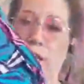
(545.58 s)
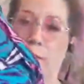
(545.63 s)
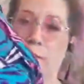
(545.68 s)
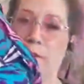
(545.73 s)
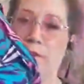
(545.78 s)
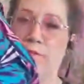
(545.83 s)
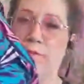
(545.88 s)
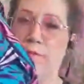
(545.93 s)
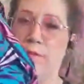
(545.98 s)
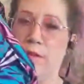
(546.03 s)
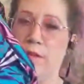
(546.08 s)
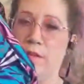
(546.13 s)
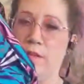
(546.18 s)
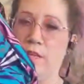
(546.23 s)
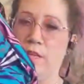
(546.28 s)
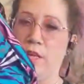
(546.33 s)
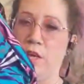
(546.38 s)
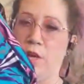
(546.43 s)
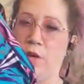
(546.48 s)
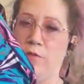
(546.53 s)
come in,
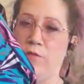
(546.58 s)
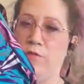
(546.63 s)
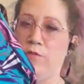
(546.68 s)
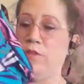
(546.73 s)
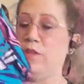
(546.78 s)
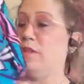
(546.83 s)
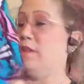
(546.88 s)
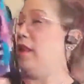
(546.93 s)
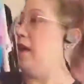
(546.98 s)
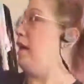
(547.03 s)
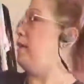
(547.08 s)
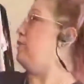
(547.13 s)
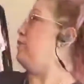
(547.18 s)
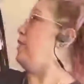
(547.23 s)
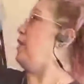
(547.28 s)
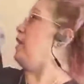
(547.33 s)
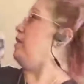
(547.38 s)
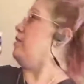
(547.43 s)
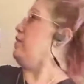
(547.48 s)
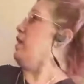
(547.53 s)

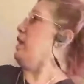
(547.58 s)
have a